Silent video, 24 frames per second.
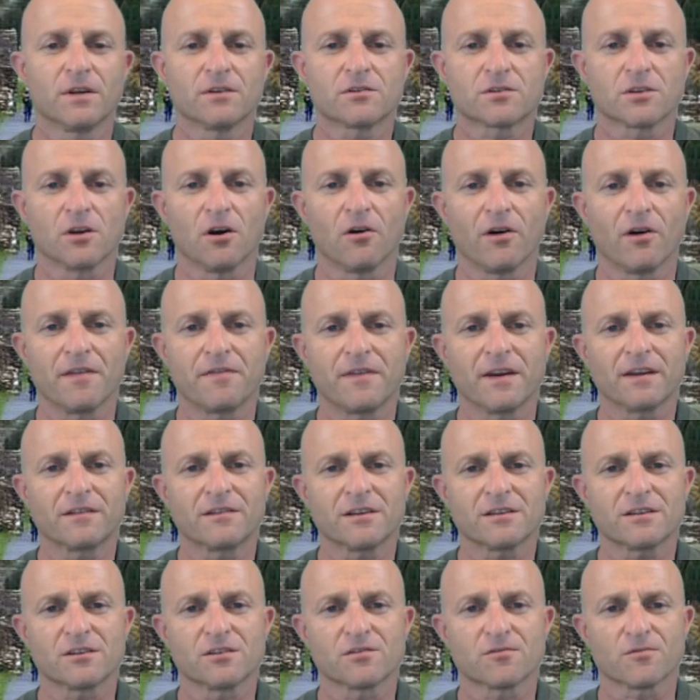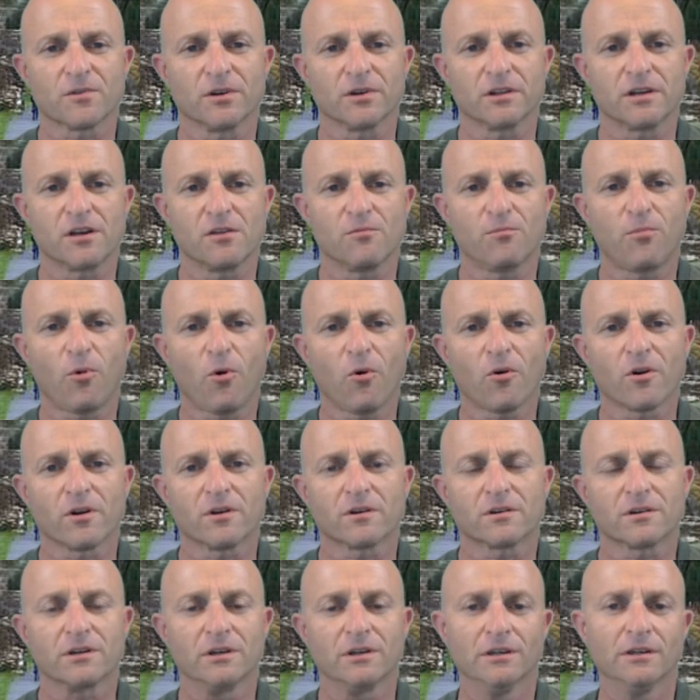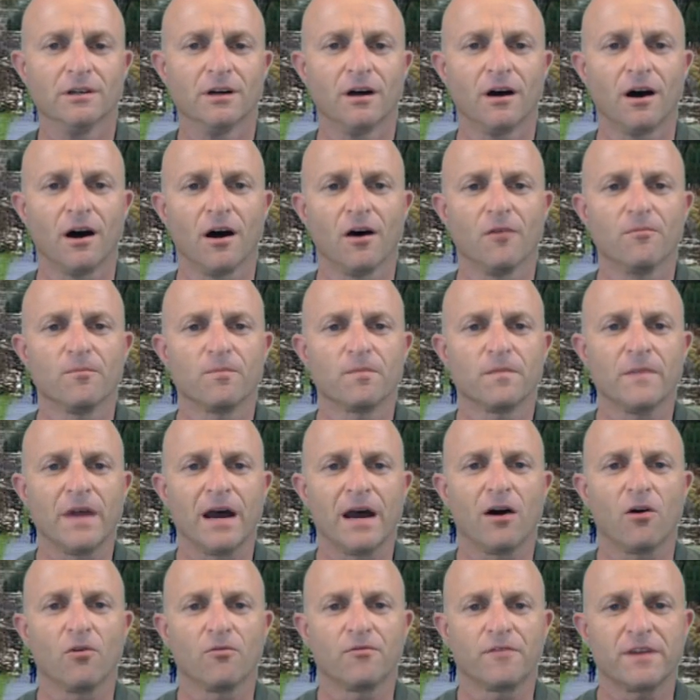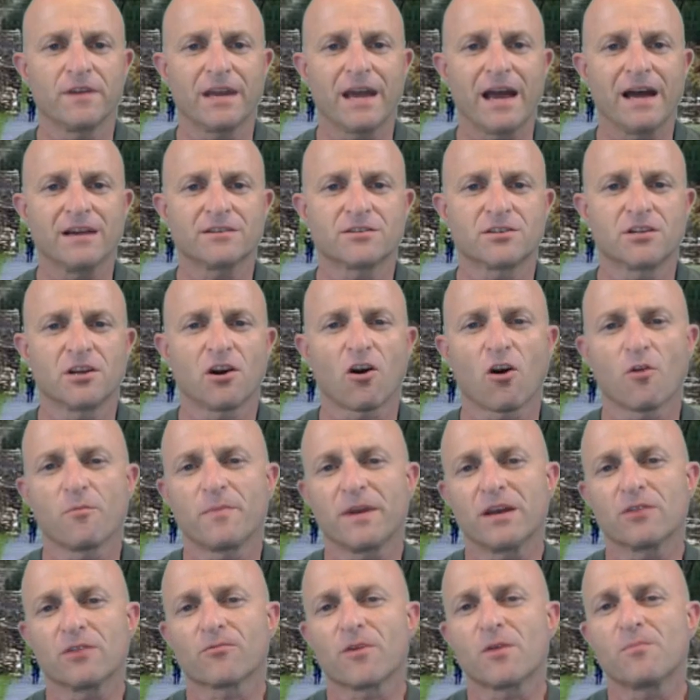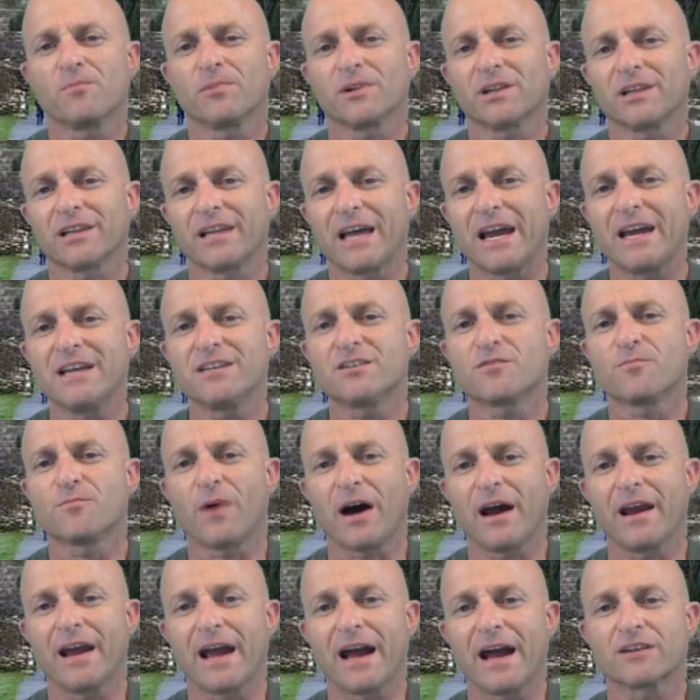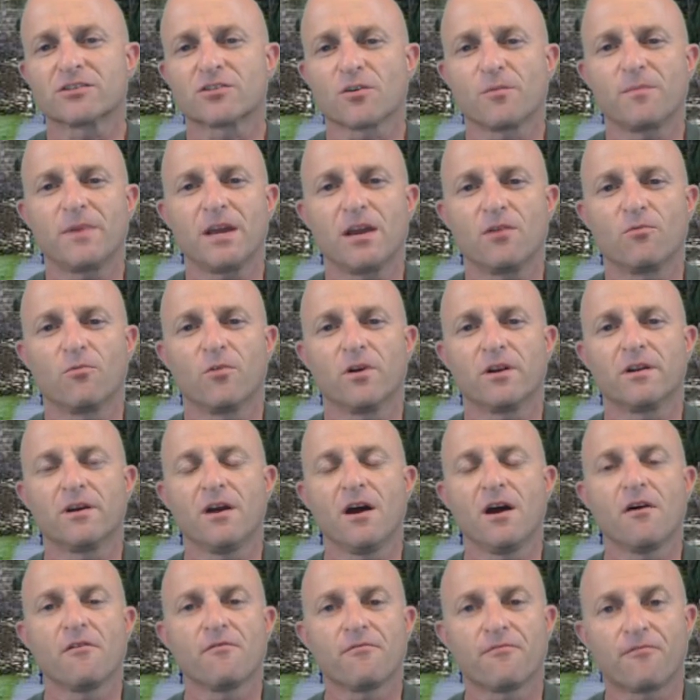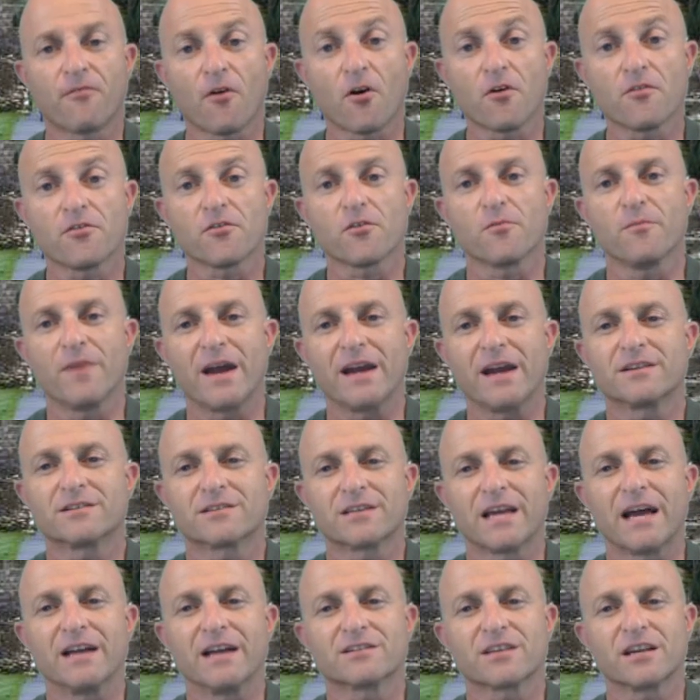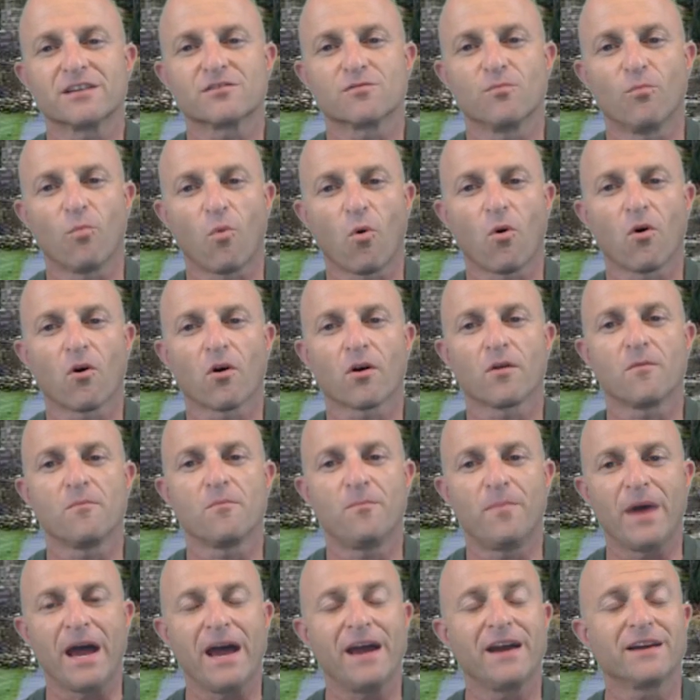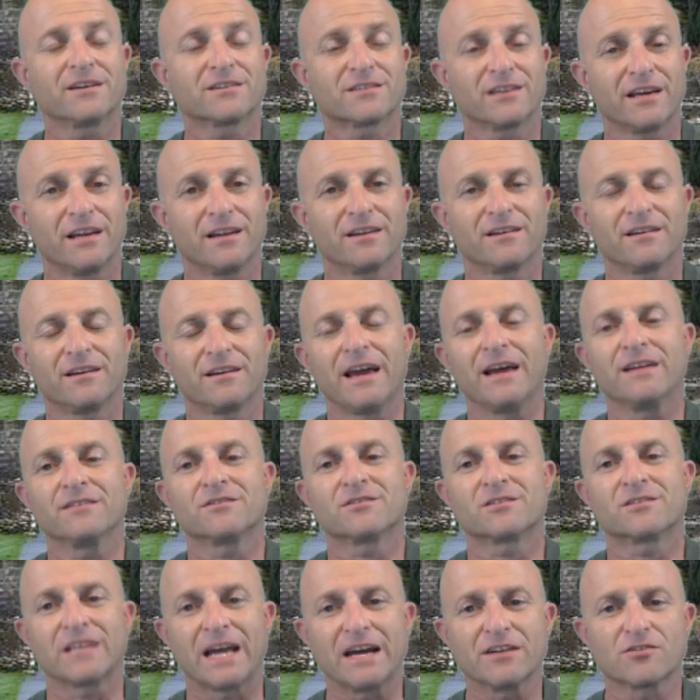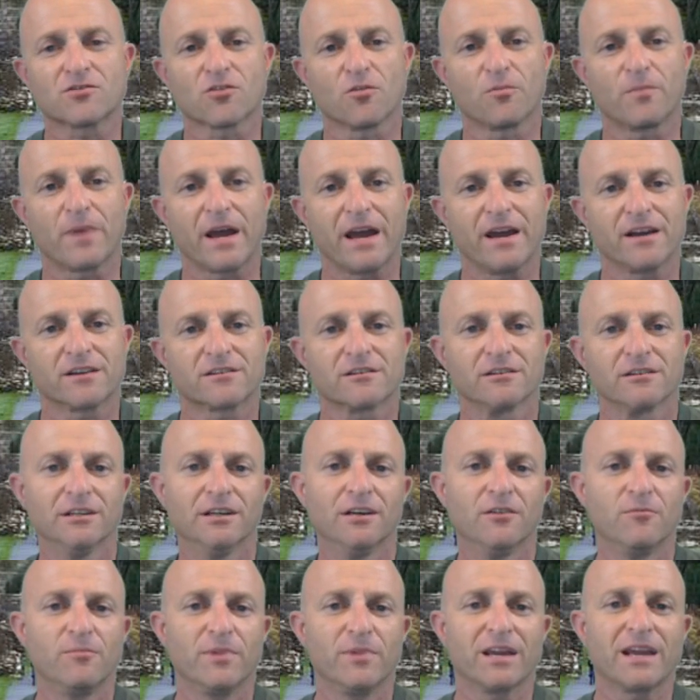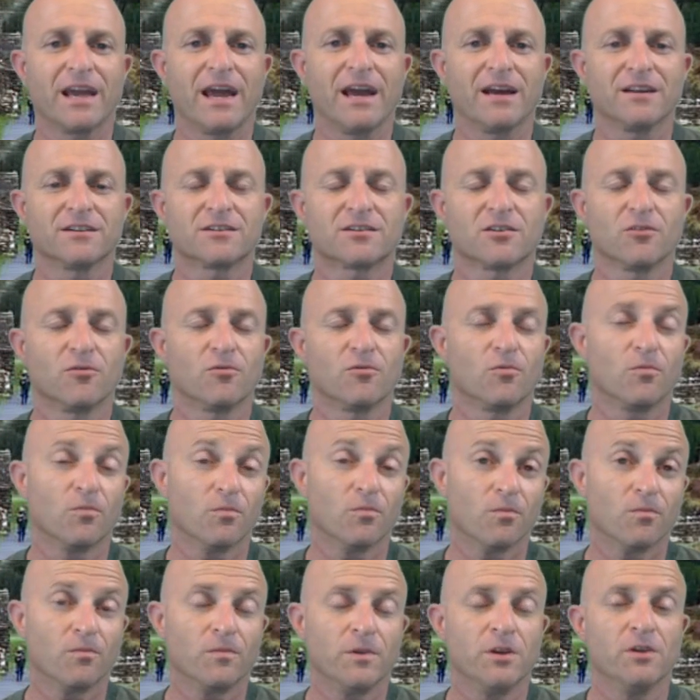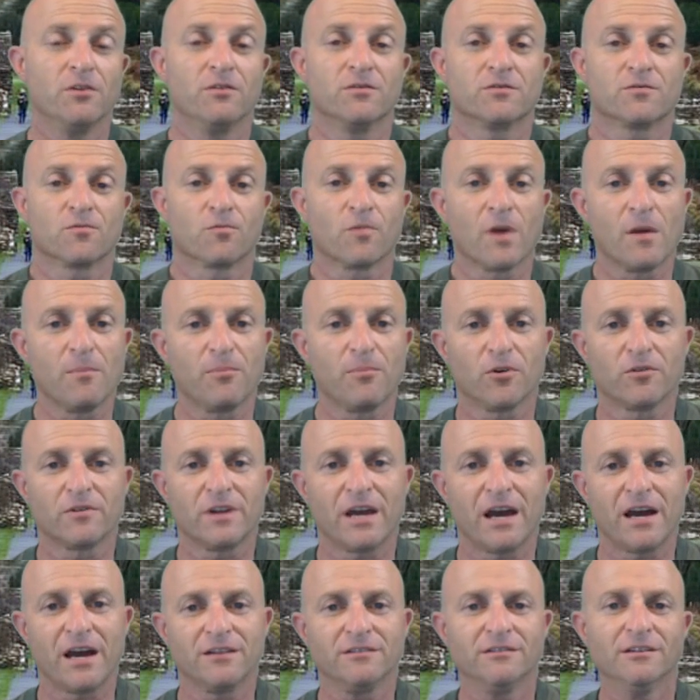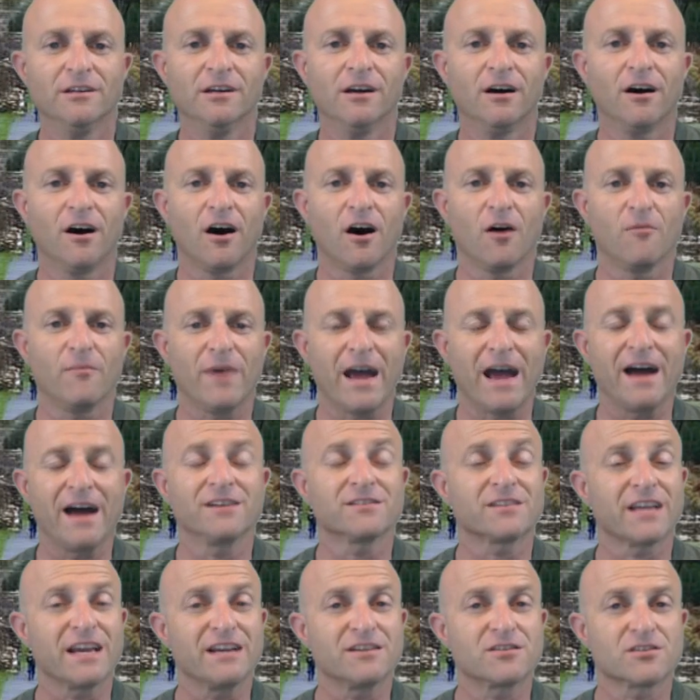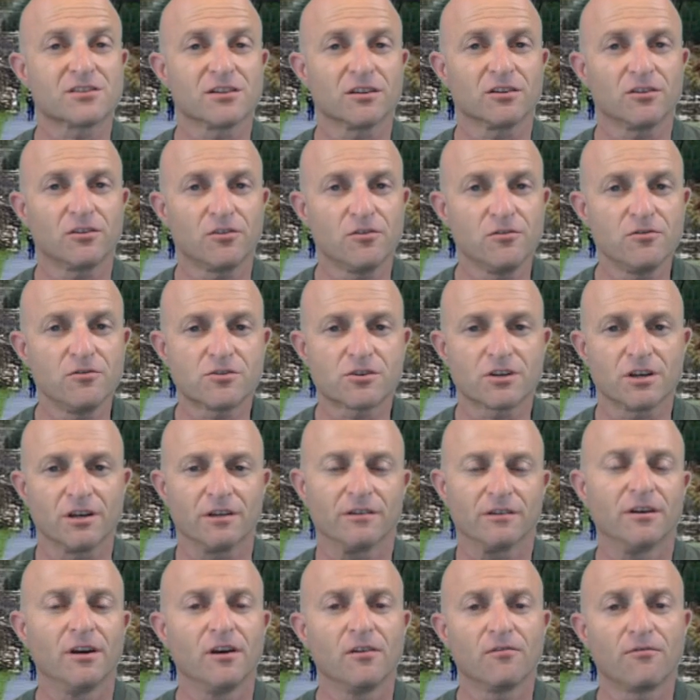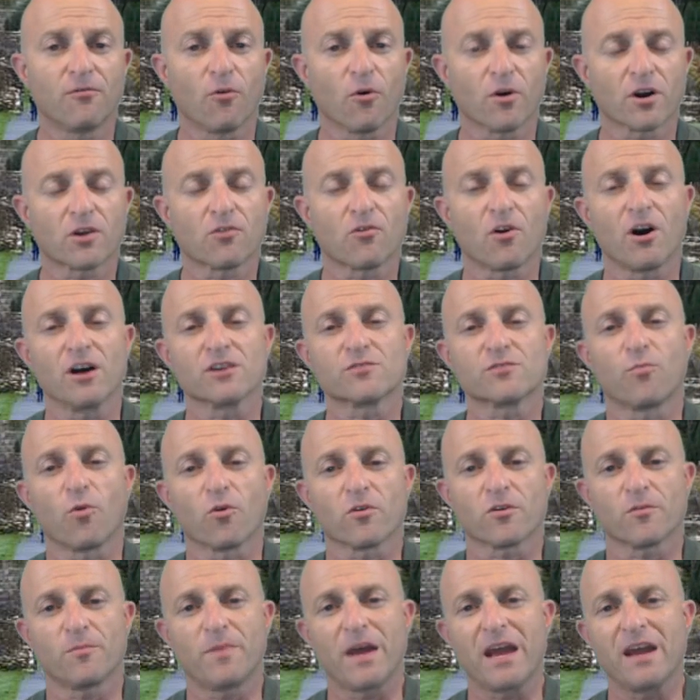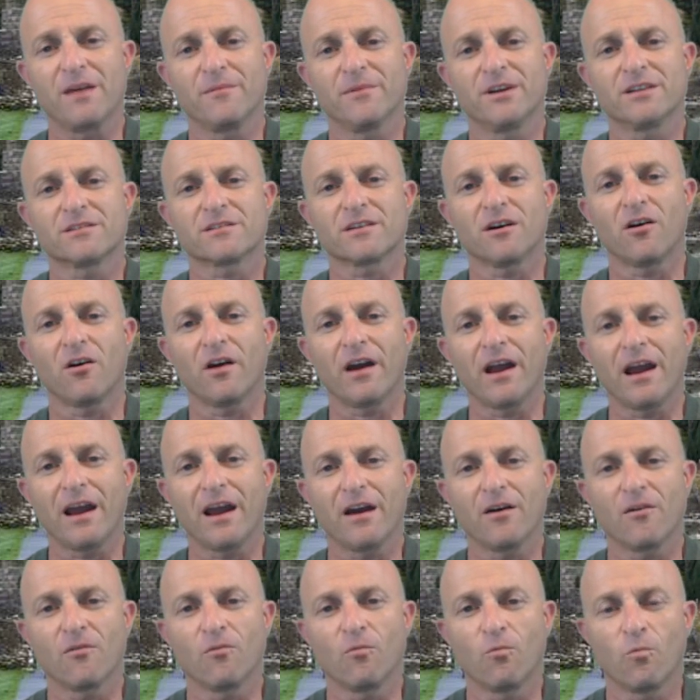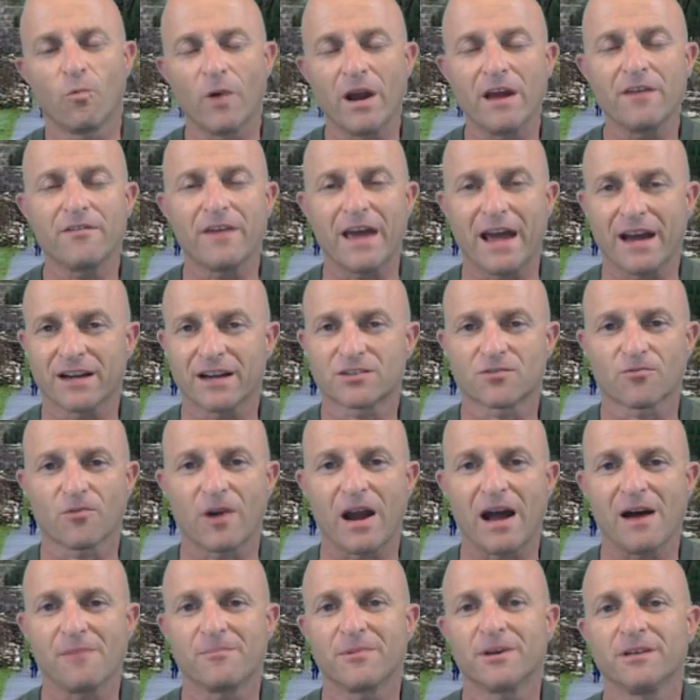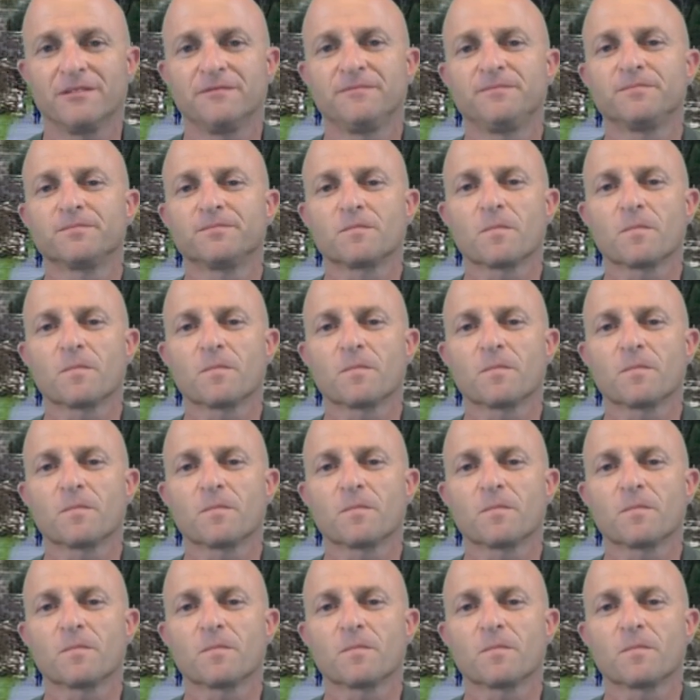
So I think this is really important. Now, the SDR being replaced by XRP would further make sense as more banks and central banks began to use RippleNet as a solution for cross-border payments with XRapid.